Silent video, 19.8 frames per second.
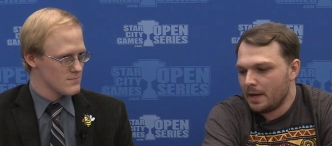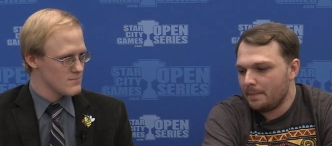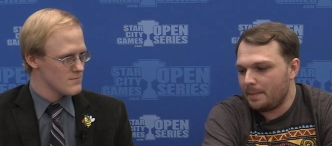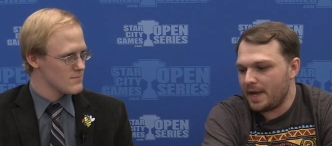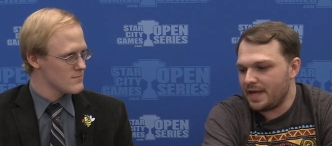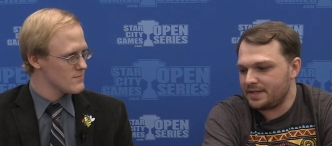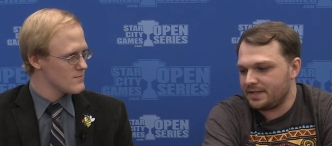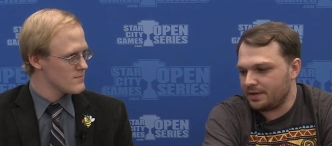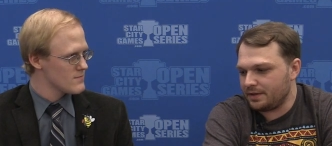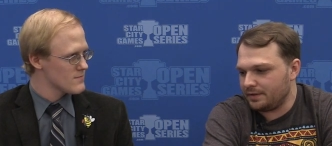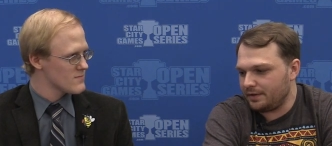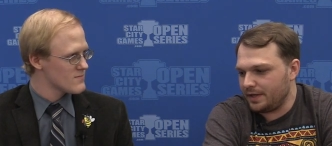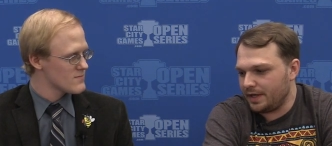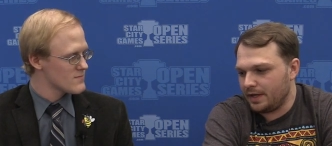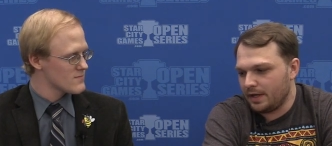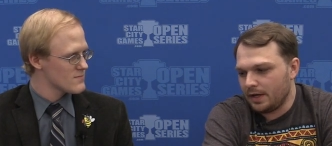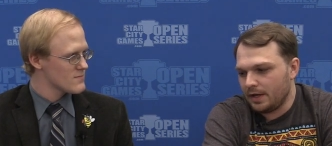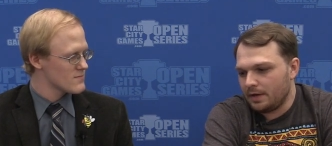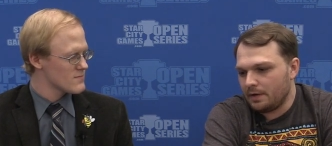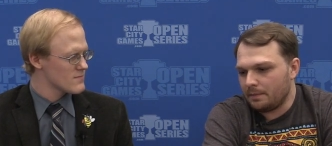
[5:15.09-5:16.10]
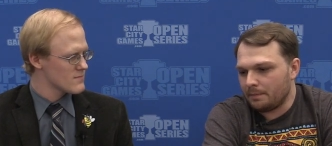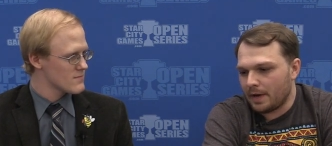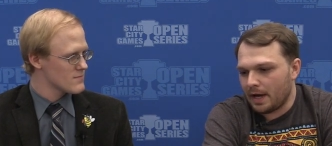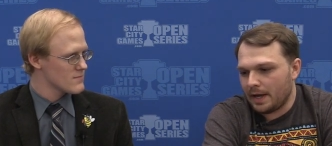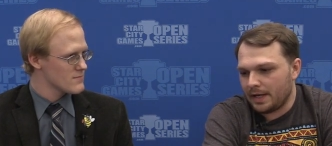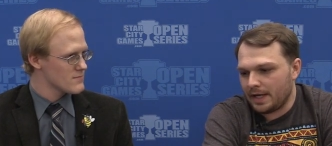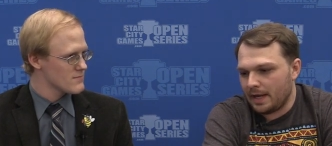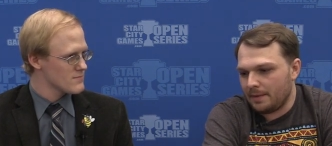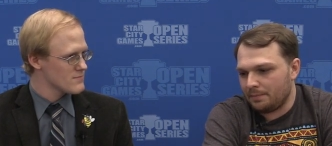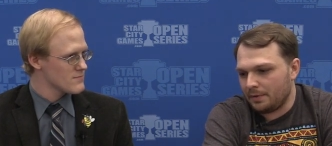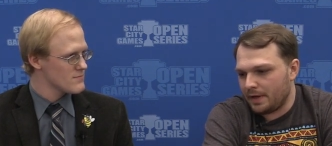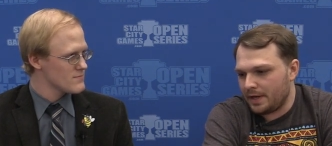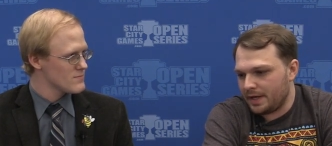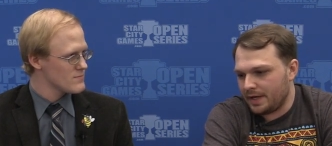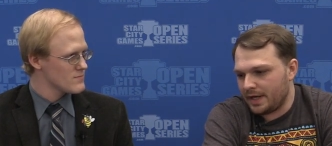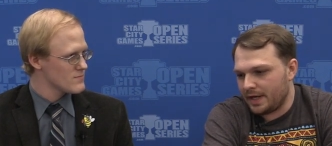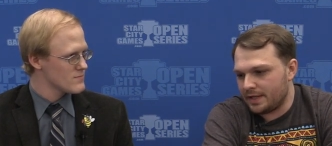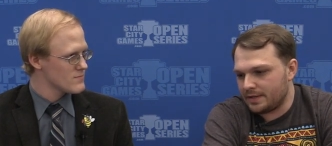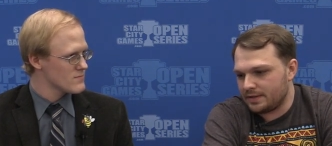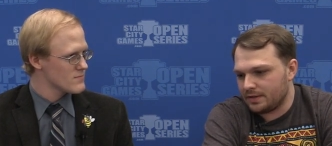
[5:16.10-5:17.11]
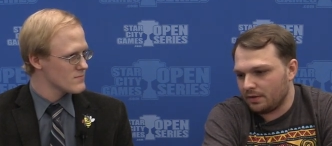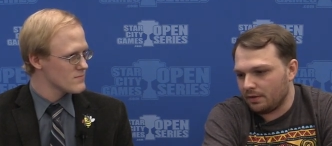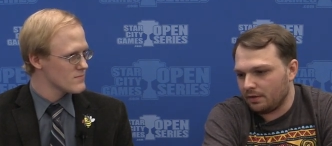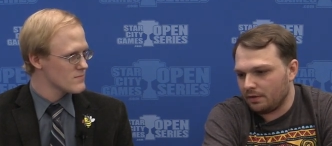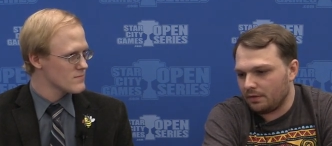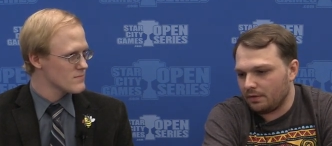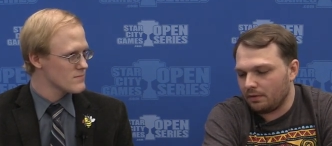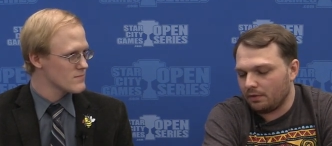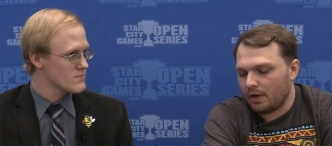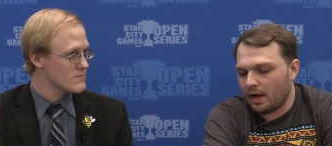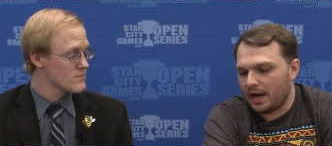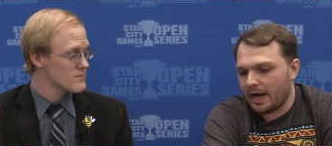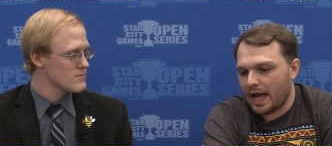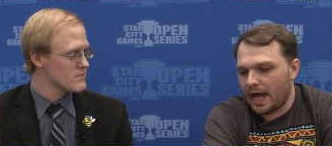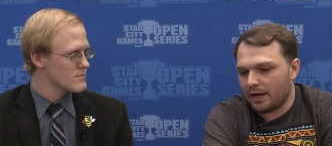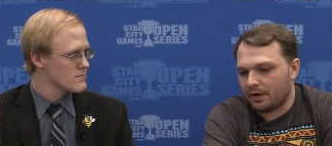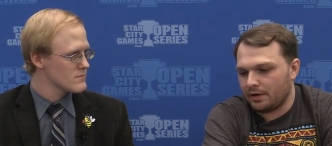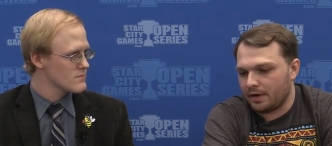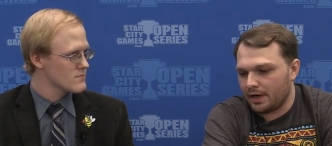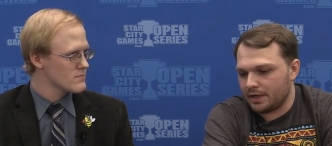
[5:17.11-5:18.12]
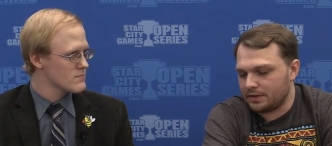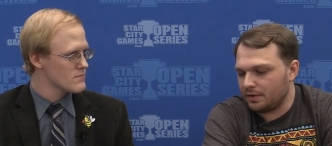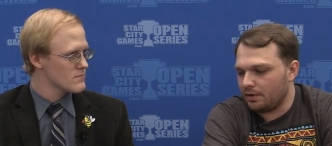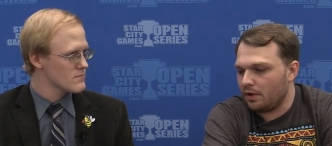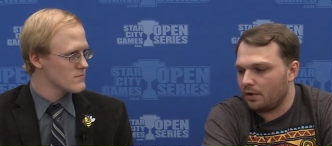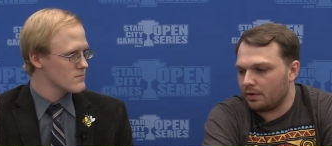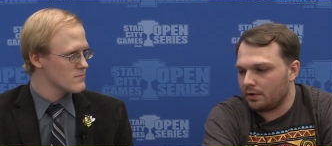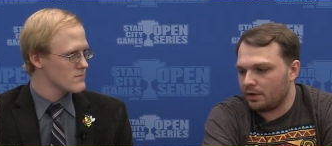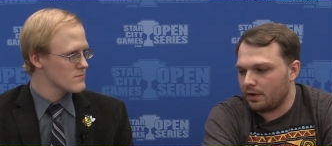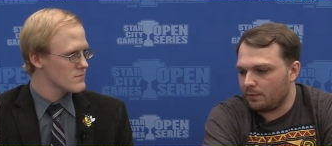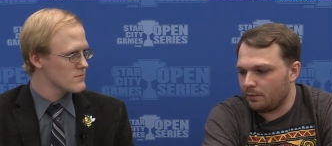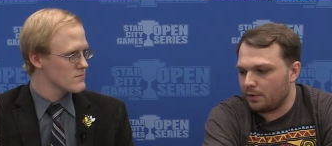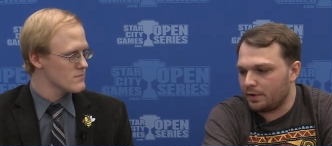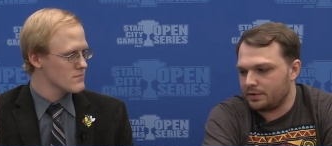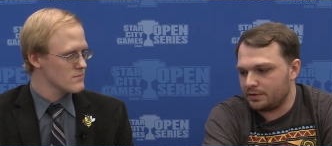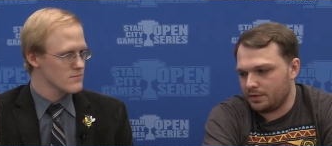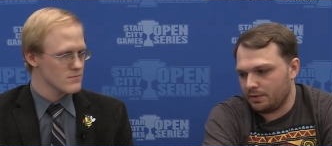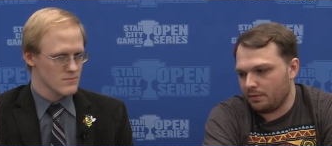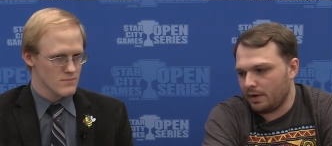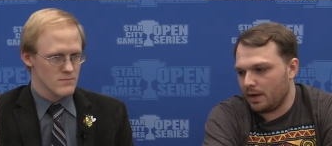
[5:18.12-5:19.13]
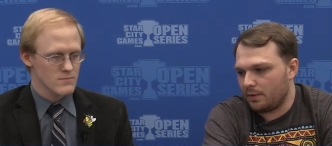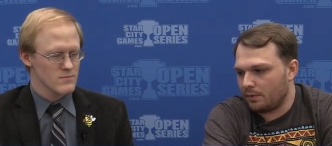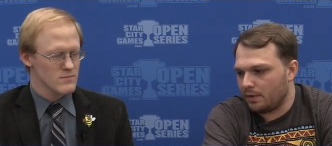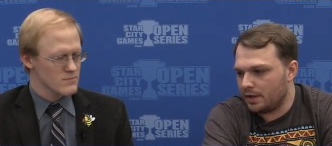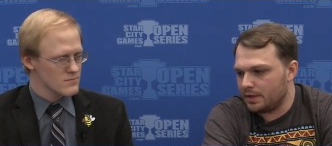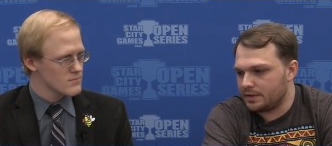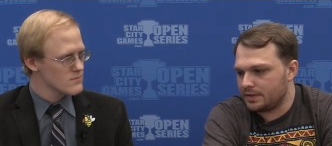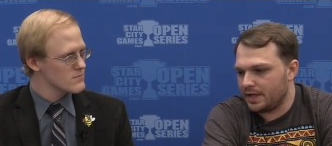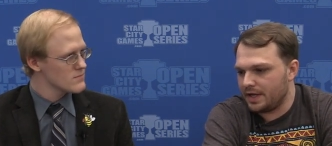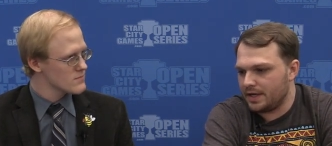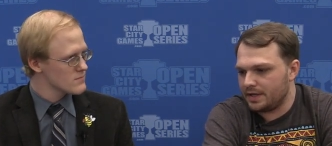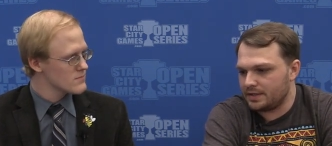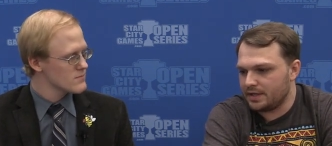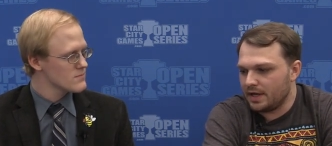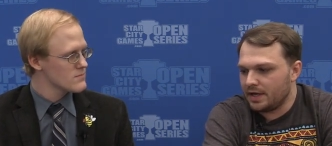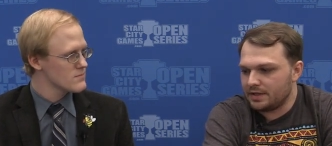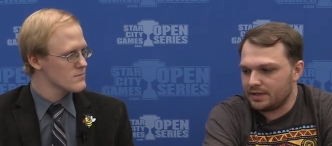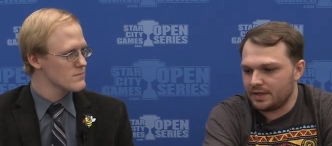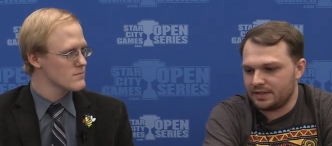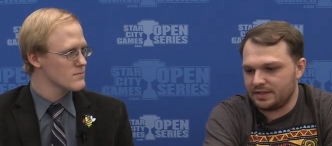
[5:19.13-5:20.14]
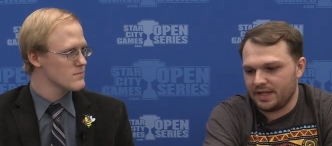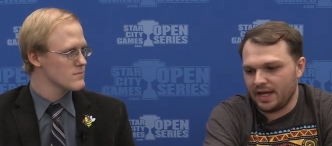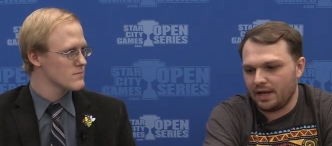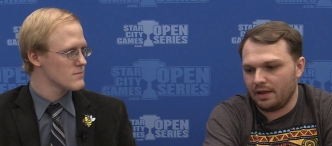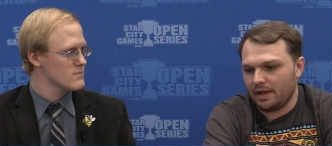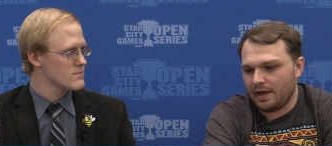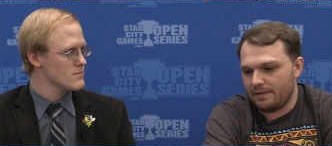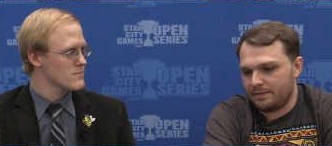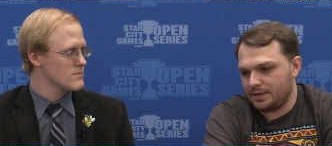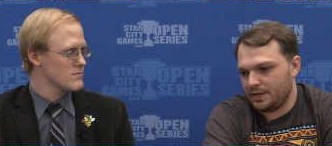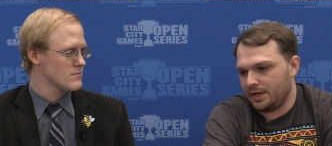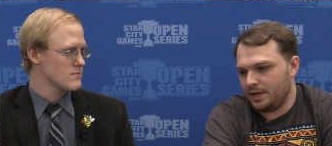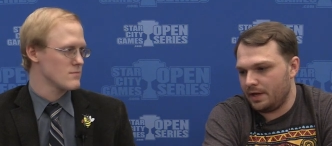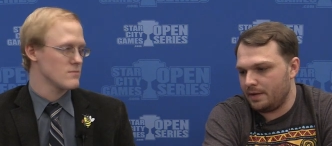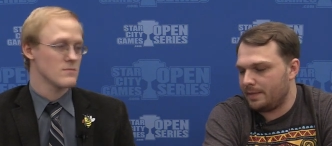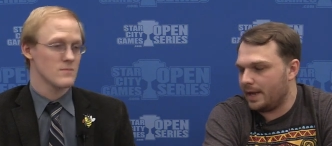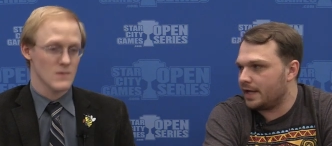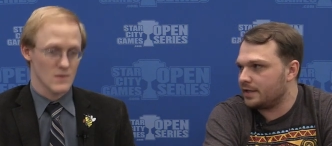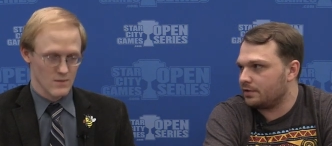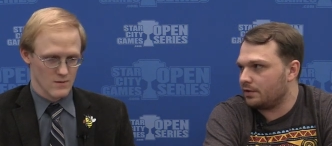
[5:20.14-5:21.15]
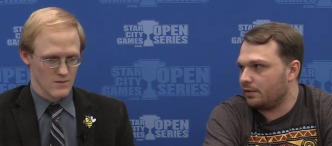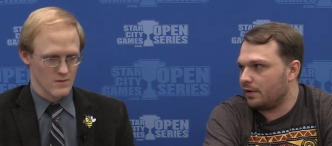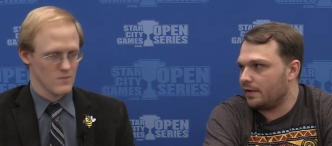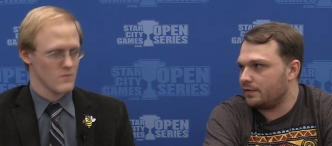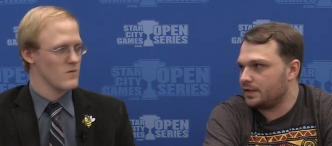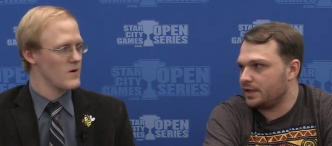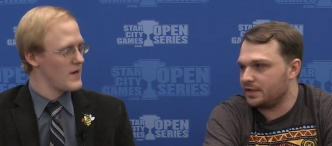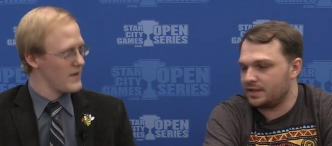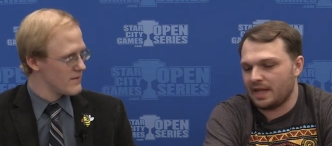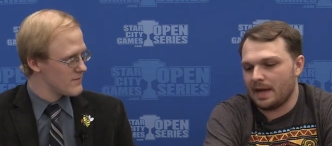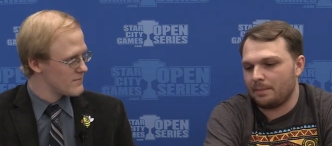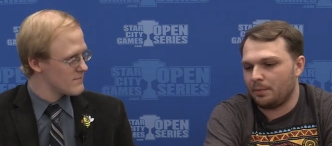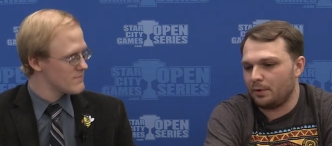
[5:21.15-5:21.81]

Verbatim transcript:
Speaker 1: Basically, my game plan against a lot of aggro decks, the lower curve ones, the red ones, is to stay alive until I hit master waves. Because right. at that